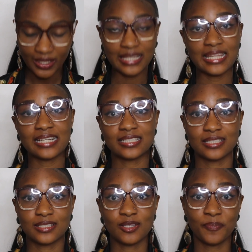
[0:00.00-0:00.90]
like
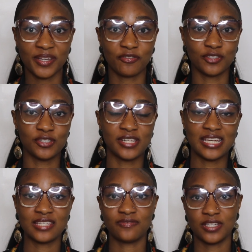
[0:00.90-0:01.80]
the topic for
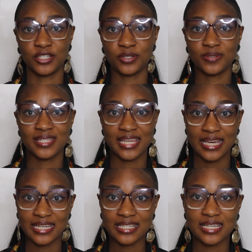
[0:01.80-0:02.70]
today's video
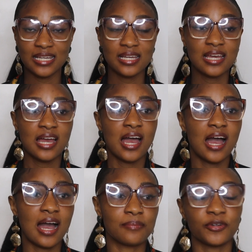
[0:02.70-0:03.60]
said,
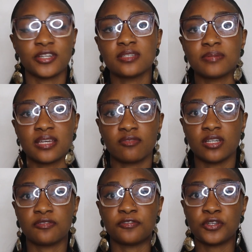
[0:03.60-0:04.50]
I'm going to be giving
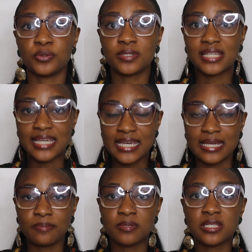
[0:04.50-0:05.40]
a few
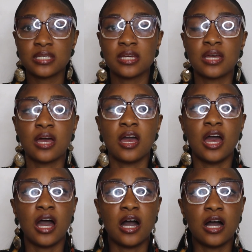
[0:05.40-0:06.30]
tips
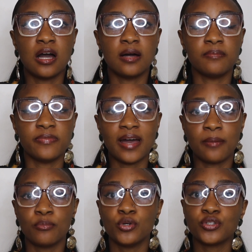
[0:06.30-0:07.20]
that
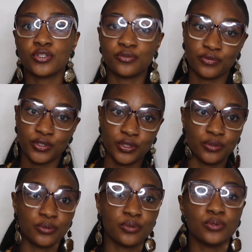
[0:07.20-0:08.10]
most of
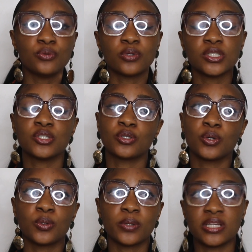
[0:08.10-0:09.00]
you who want to
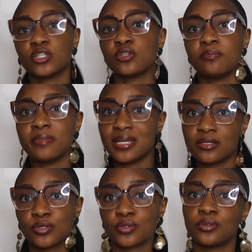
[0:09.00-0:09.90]
go into med
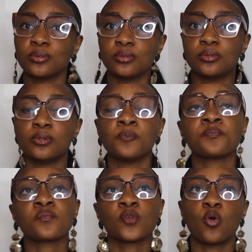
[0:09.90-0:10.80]
school,
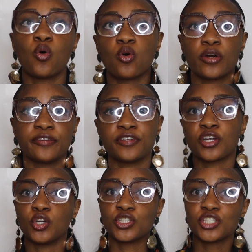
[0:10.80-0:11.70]
or if you're
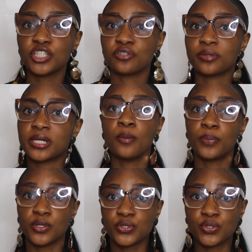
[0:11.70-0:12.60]
considering
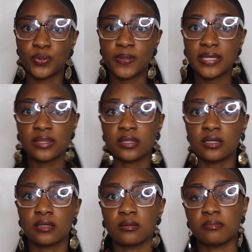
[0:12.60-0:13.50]
pursuing
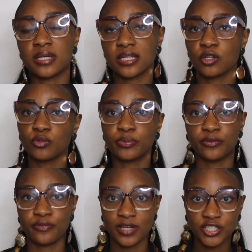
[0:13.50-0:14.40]
the medical
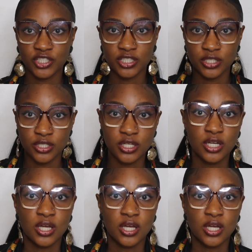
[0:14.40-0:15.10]
profession,